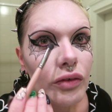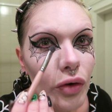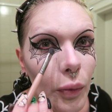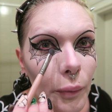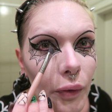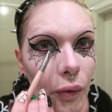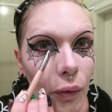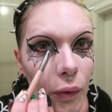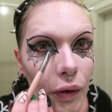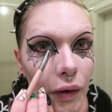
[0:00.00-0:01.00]
from the
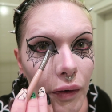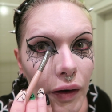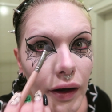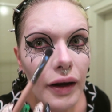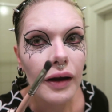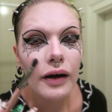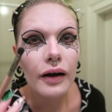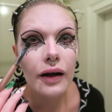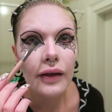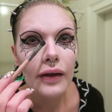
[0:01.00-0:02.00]
corner here,
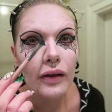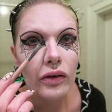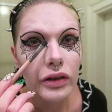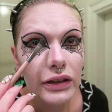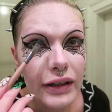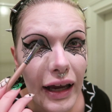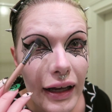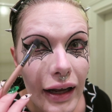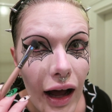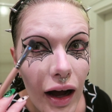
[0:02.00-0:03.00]
and then I'm gonna
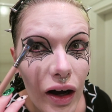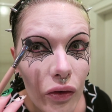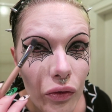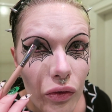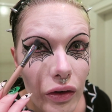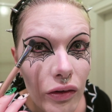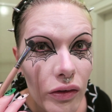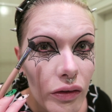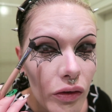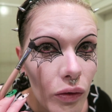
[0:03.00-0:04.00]
shade it out so it
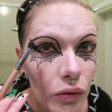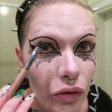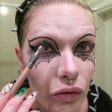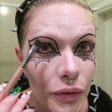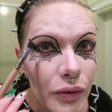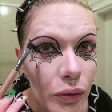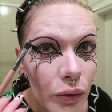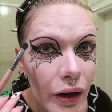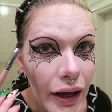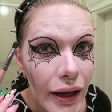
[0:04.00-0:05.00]
goes from
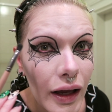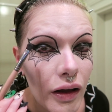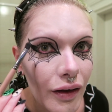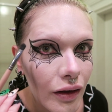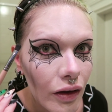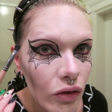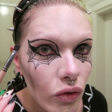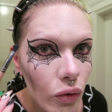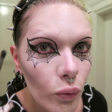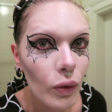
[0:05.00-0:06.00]
gray
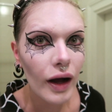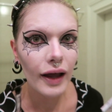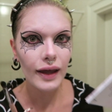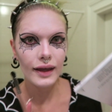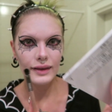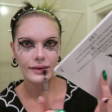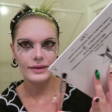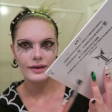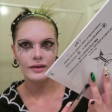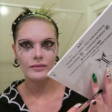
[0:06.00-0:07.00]
to white.